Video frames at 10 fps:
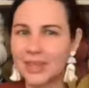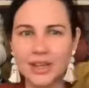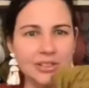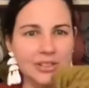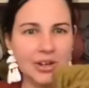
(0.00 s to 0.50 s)

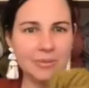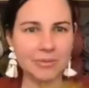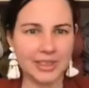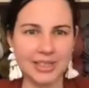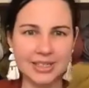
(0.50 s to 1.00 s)
Not
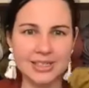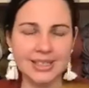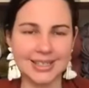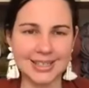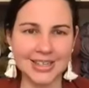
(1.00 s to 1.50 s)
with this.
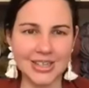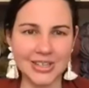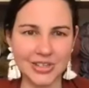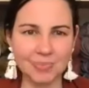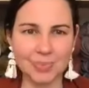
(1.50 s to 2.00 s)
You
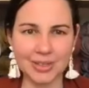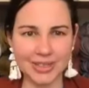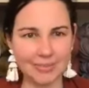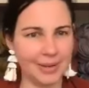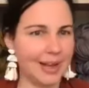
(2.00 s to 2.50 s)
can pull it
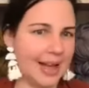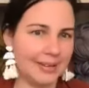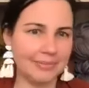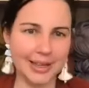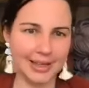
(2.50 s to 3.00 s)
apart,
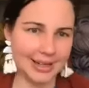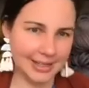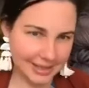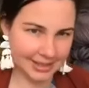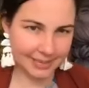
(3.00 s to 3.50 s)
make it
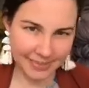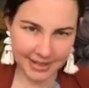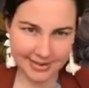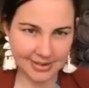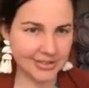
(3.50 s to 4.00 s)
into something
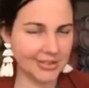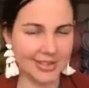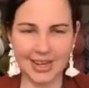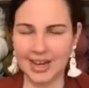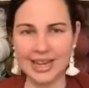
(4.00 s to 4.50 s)
else, do
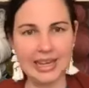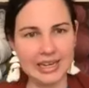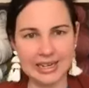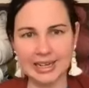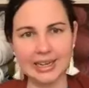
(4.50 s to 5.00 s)
that again
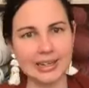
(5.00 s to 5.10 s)
and again